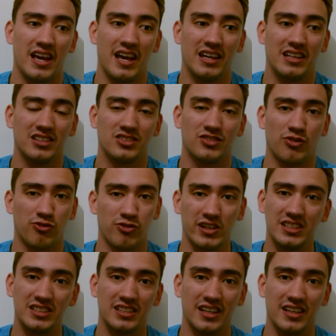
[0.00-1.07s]
and it's
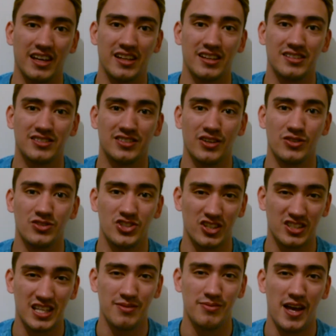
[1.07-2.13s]
freezing again. So
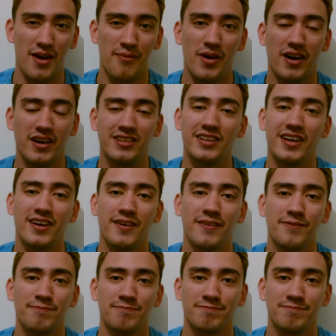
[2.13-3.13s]
just keep that in mind, yeah?